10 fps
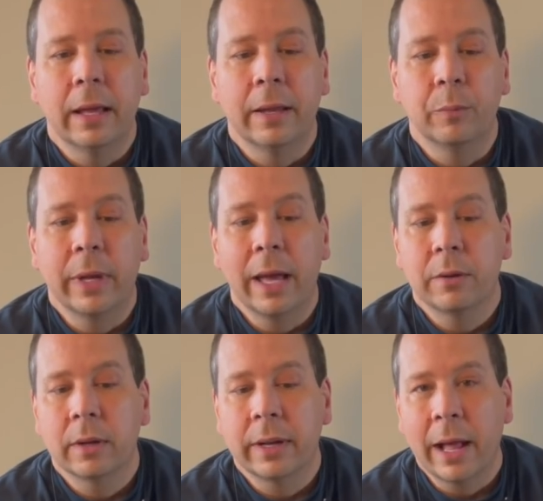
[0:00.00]
and we
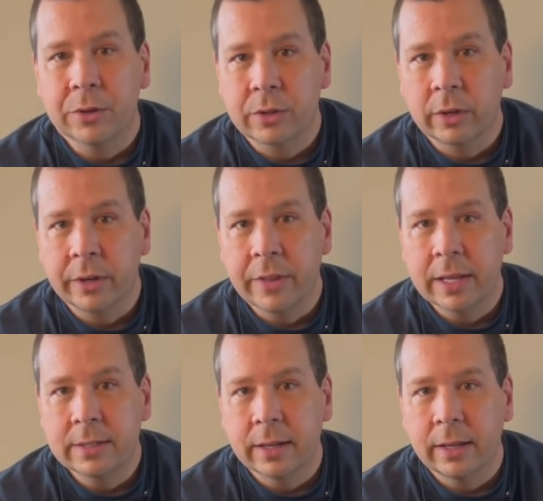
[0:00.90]
had announced earlier
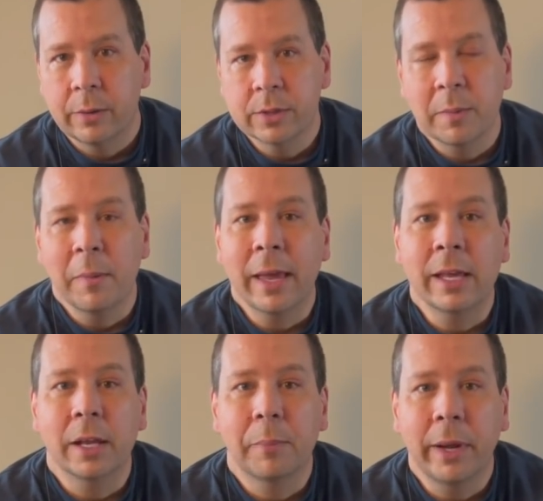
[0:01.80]
that he was going to be making an